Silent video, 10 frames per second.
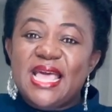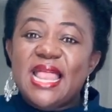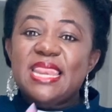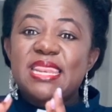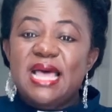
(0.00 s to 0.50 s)

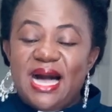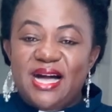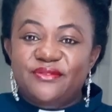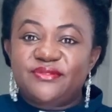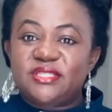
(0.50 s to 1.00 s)

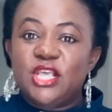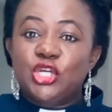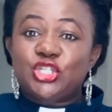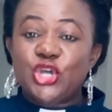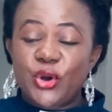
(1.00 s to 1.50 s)
loves
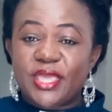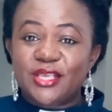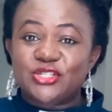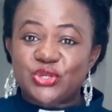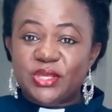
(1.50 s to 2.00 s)

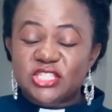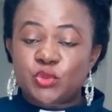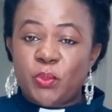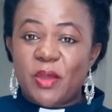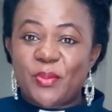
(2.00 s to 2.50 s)
talking to his
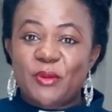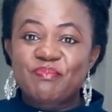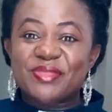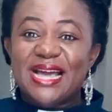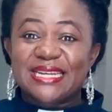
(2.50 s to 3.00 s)
people
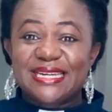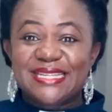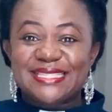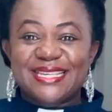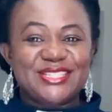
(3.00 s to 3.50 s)
and
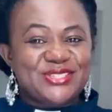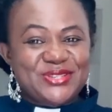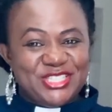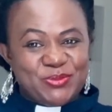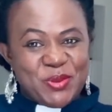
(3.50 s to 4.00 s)
listening to
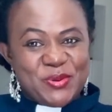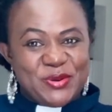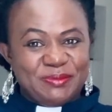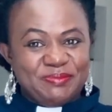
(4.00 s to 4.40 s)
his people.